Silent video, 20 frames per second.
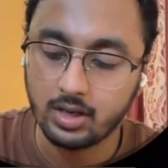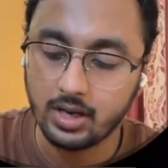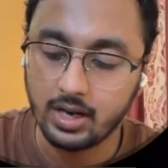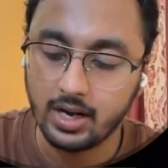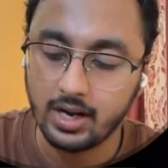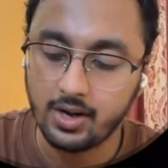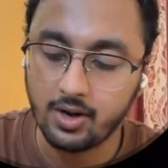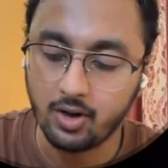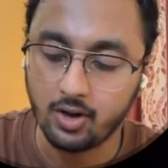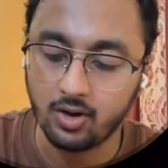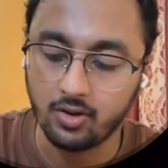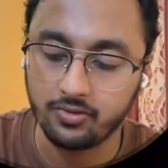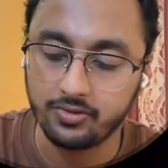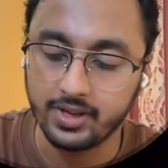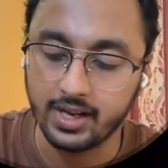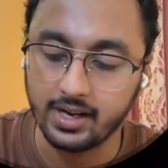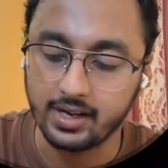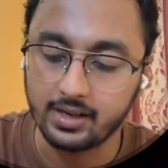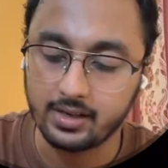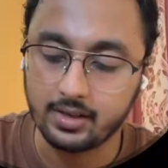and all of
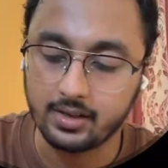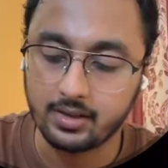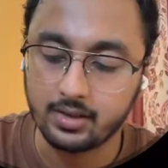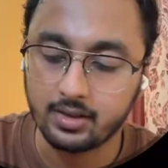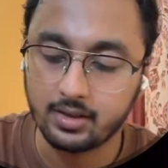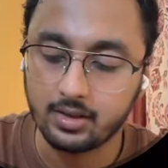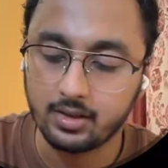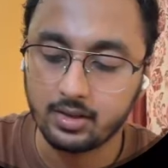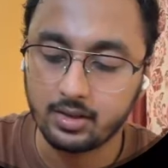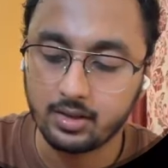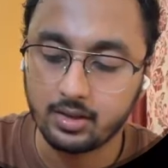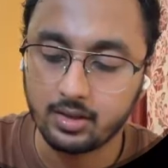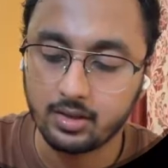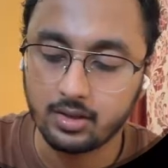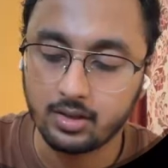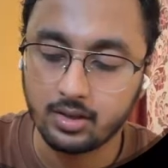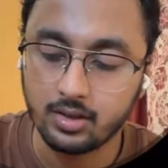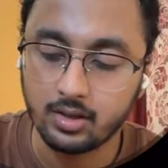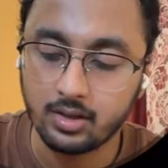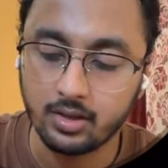that,
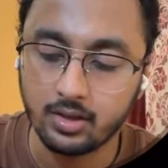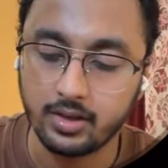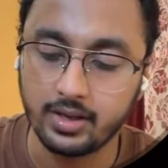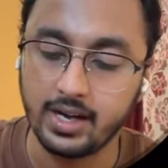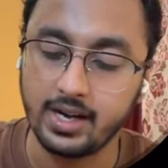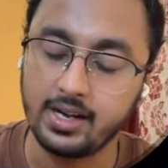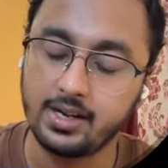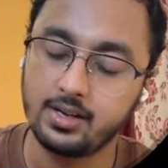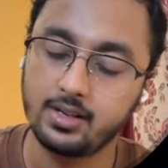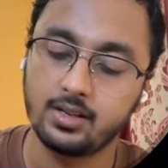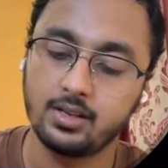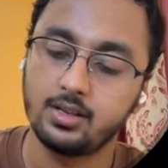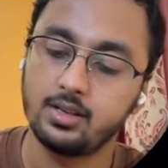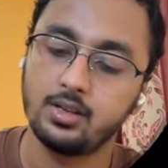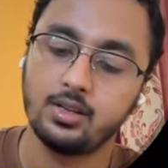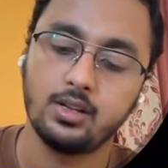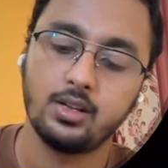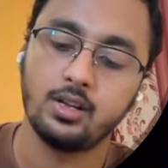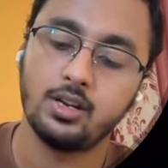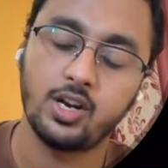right?
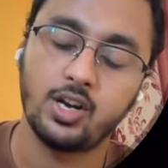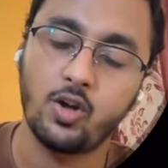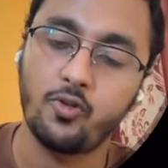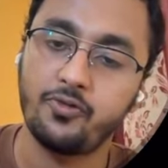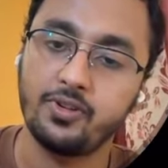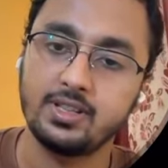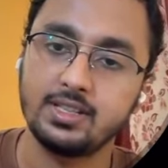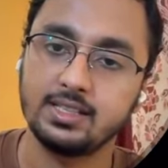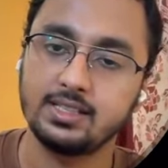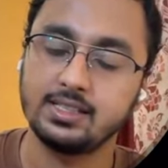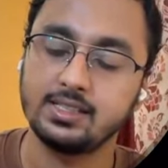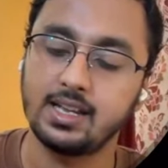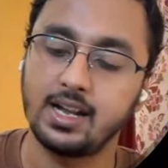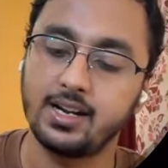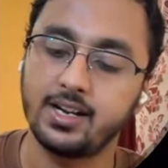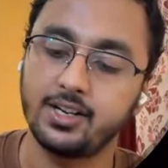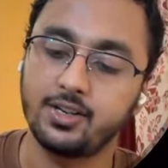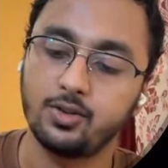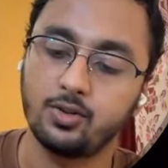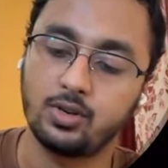Now, when this is
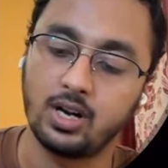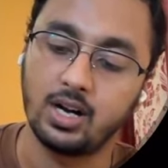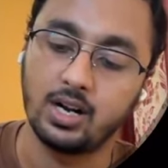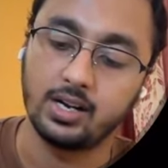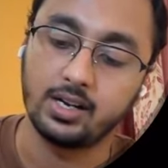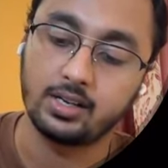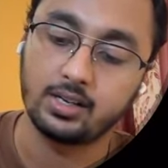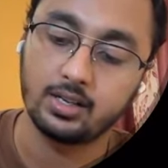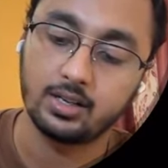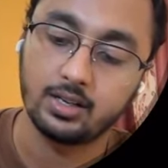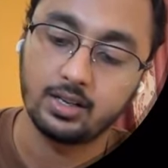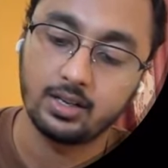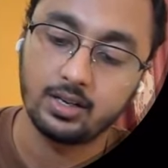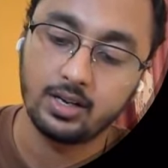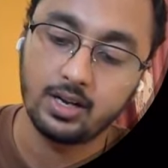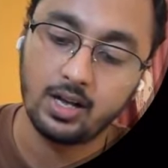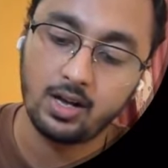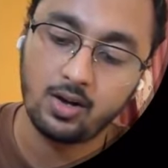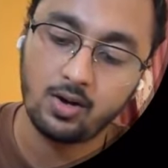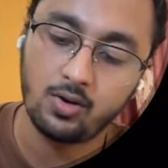added to cart,
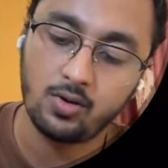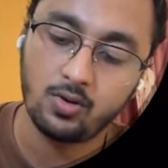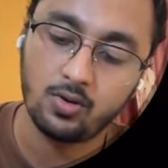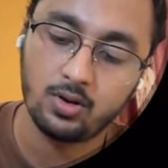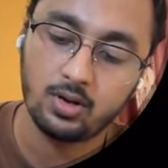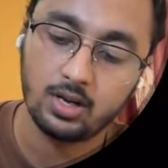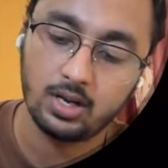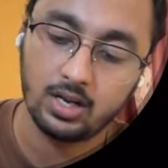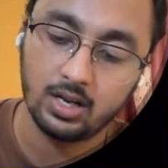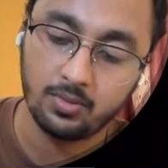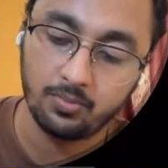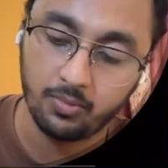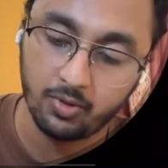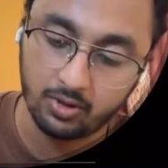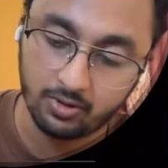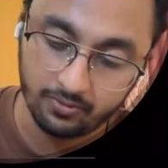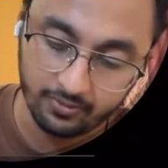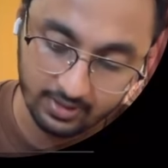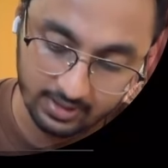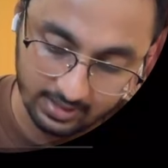now I'll
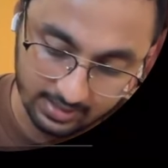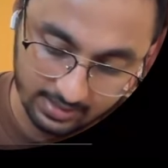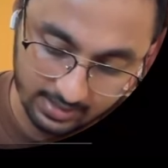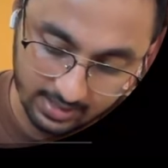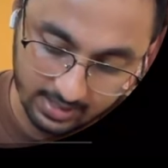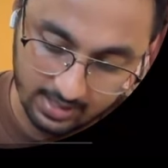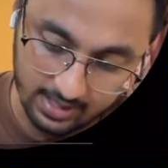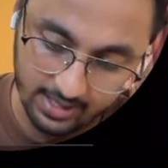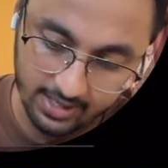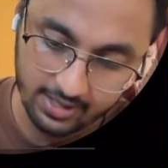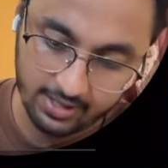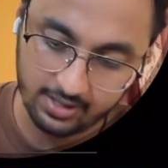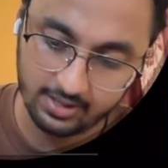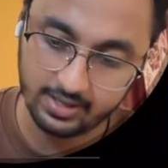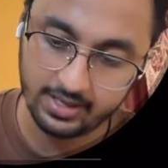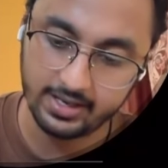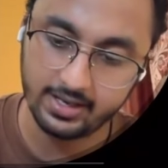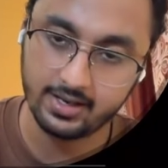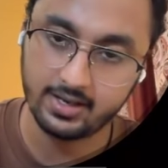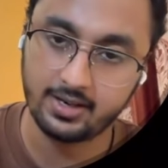put one other line
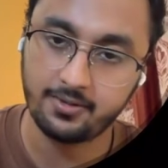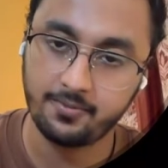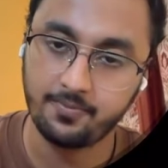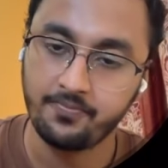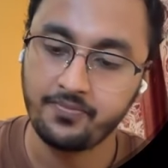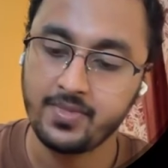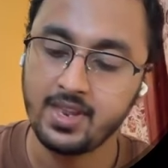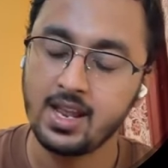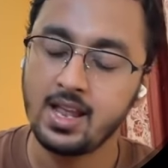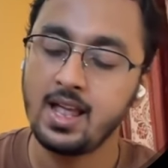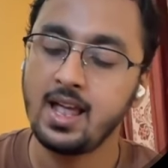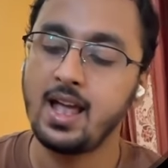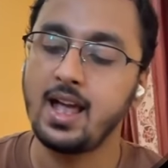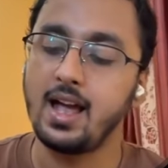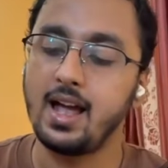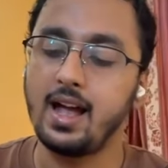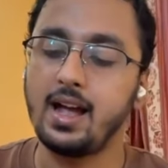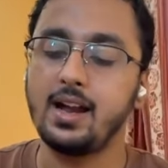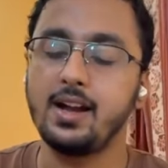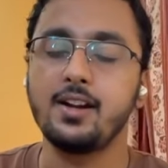here.
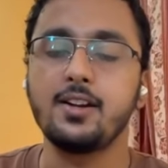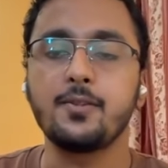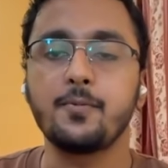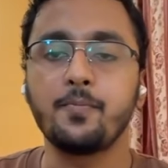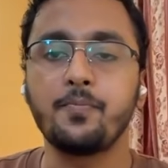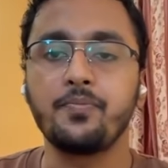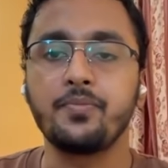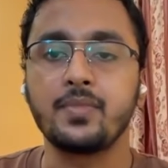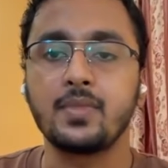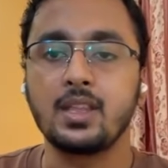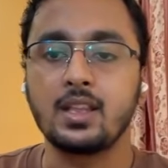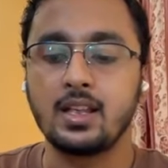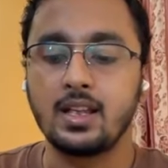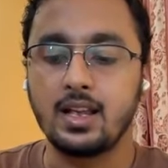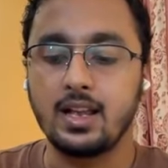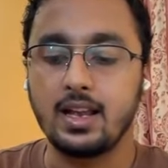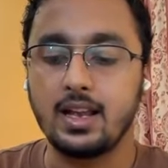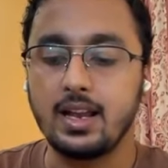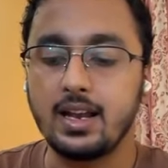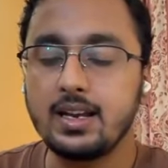And
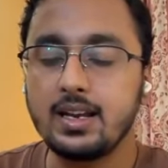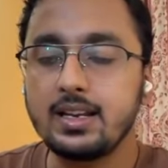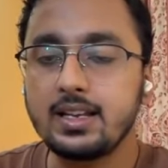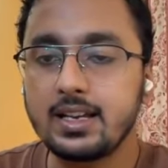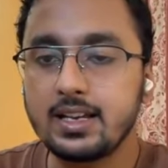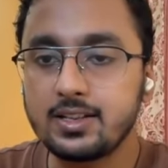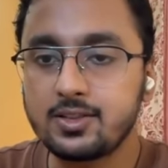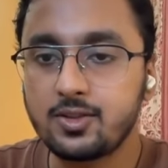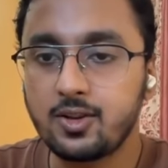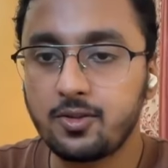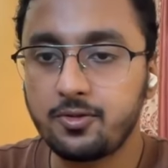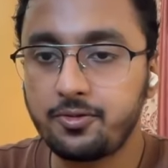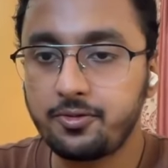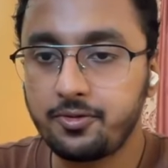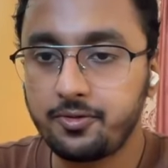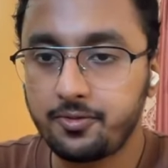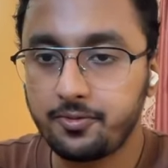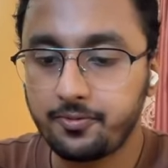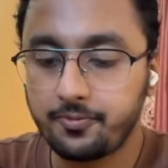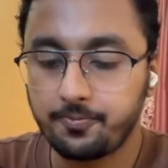in case of,